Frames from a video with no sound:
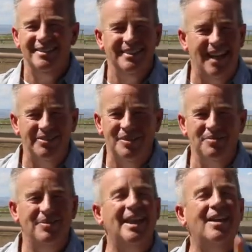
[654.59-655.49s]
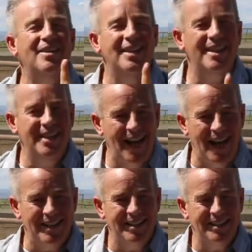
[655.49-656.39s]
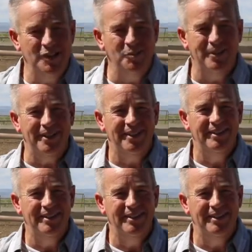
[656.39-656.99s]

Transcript: Love them. They are not human.